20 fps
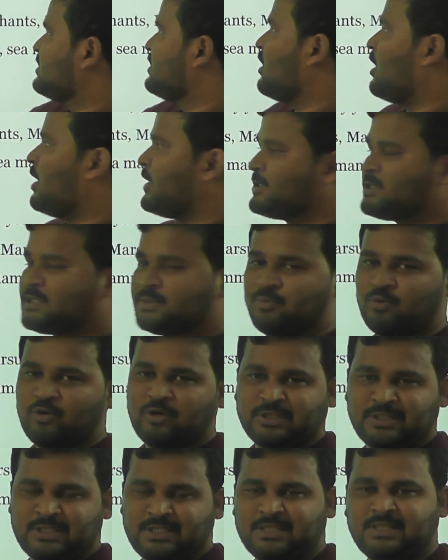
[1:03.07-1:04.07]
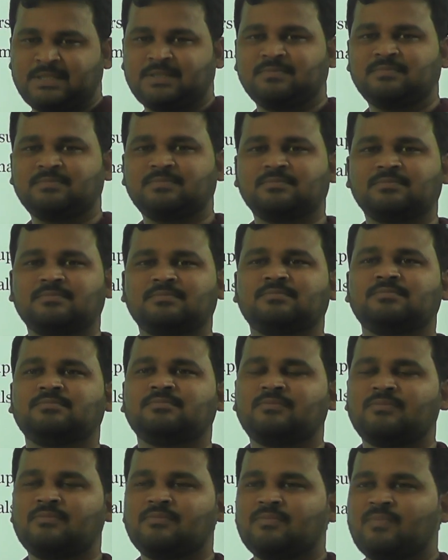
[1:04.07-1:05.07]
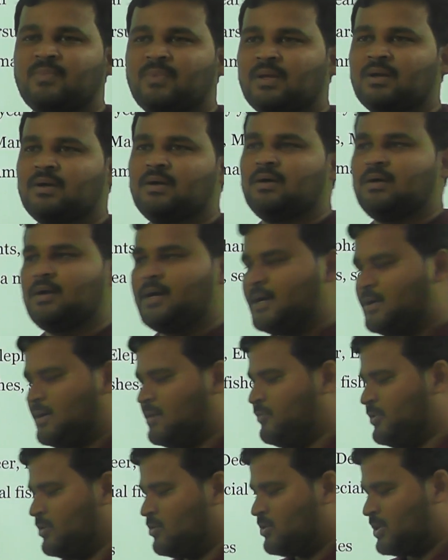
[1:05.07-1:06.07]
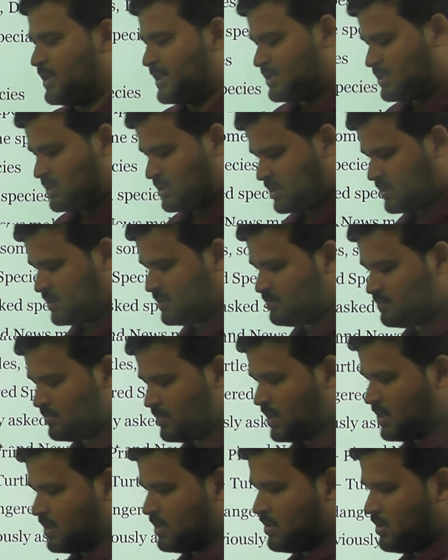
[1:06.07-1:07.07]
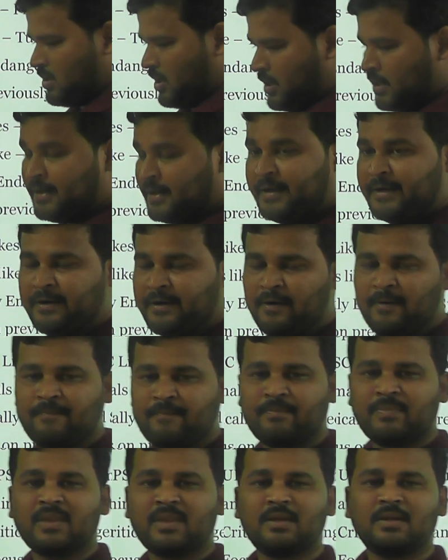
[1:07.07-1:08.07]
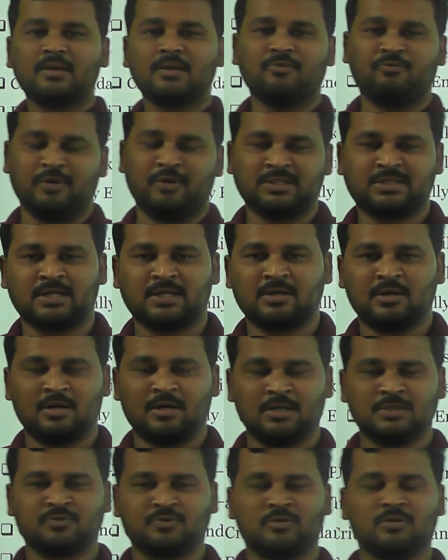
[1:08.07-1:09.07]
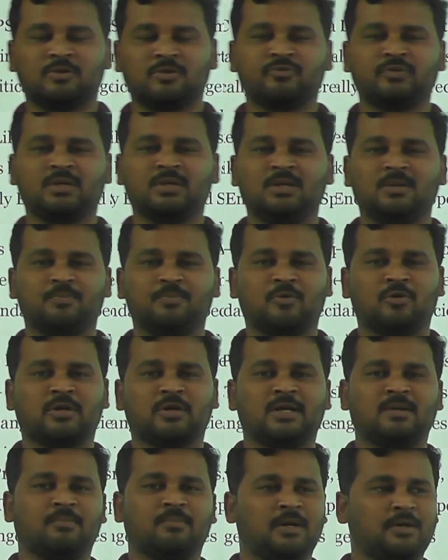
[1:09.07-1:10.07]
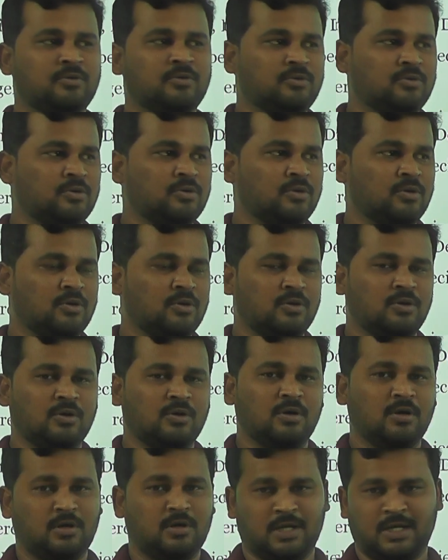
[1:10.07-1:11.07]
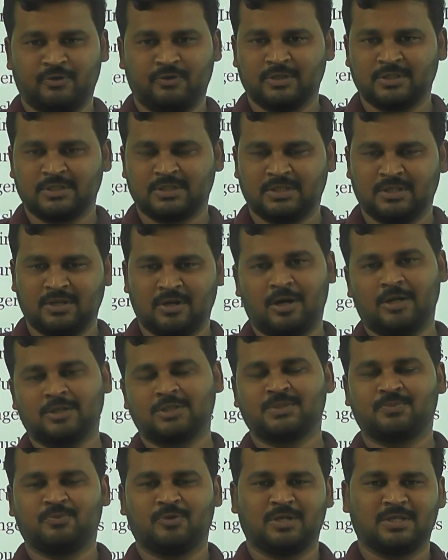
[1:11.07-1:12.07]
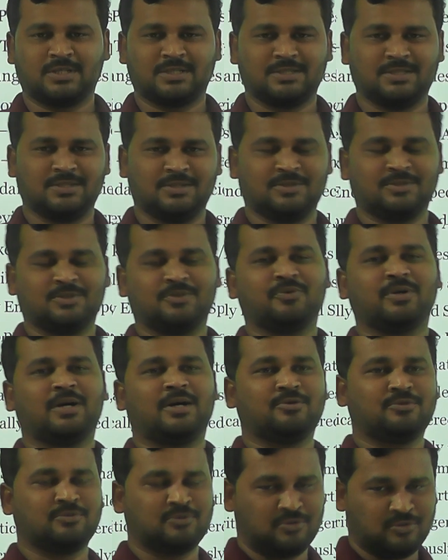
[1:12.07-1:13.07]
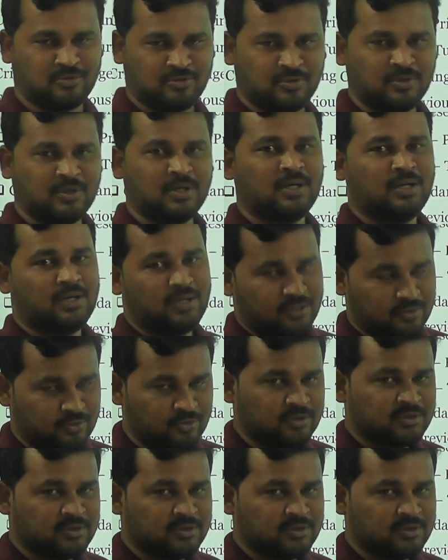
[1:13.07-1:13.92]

hotspots. Like we know that in India, Western Ghats is one of the important biodiversity hotspot. So we have to know those